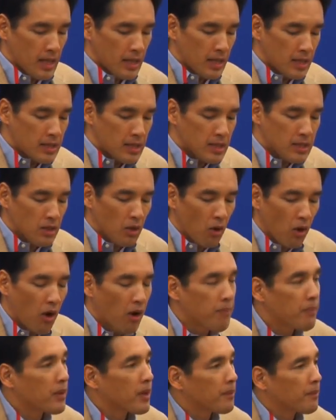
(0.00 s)
This is the
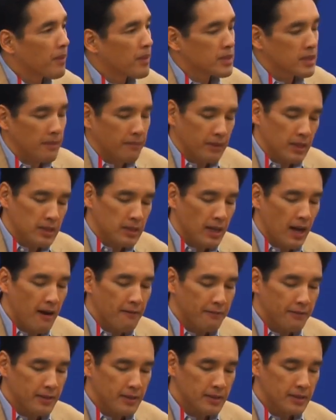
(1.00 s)
whole purpose of this
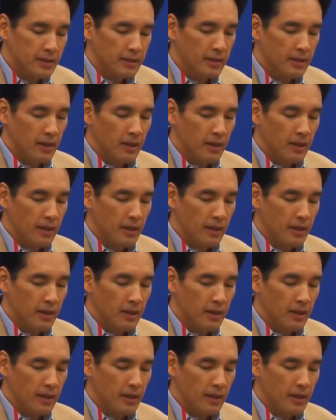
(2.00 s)
conference.